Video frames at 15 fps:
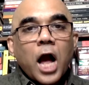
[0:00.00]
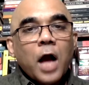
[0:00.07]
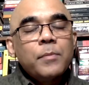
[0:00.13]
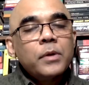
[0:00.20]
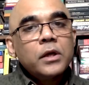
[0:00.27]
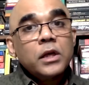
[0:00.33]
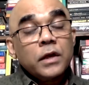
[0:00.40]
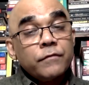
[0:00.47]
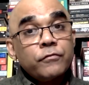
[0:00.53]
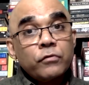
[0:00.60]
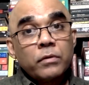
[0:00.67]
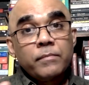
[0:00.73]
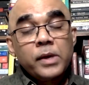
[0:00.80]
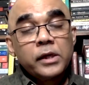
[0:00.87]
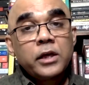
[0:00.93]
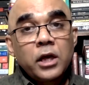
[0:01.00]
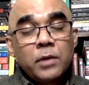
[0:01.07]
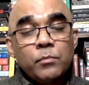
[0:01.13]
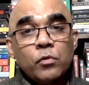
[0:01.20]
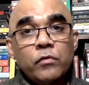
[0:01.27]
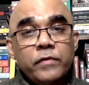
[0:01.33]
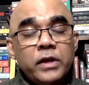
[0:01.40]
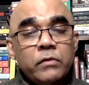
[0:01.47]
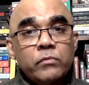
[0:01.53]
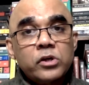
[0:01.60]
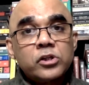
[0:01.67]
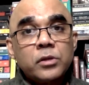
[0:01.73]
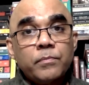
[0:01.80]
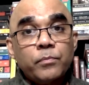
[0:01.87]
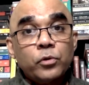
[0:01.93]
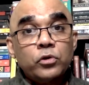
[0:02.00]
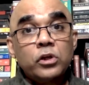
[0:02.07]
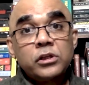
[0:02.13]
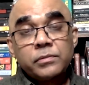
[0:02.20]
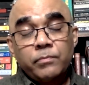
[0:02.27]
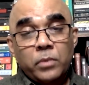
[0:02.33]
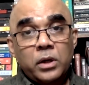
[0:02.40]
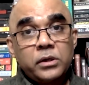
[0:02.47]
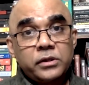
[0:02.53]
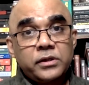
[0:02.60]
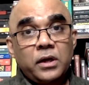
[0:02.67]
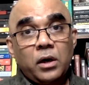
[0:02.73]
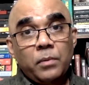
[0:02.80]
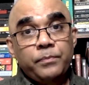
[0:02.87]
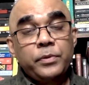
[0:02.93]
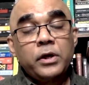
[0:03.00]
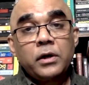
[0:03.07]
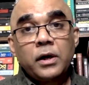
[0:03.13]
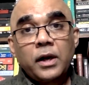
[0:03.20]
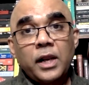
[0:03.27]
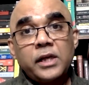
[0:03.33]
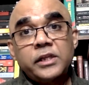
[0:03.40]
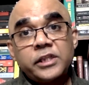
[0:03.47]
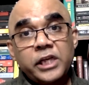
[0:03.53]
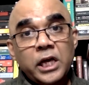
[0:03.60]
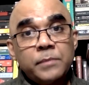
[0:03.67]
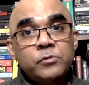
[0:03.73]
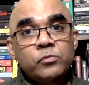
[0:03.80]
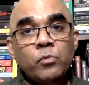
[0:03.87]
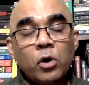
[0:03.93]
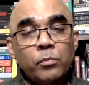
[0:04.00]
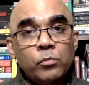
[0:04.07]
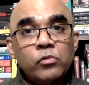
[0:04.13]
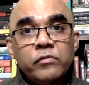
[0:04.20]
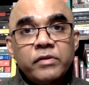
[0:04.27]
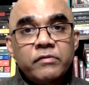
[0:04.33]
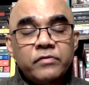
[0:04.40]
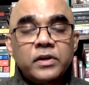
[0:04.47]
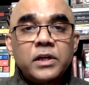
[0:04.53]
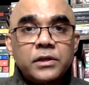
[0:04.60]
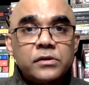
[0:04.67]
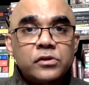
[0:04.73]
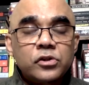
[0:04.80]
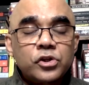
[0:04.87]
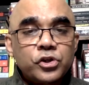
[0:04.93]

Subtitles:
I mean, if you are making a movie in which the Buddhist monks appear like James Bond movie villains,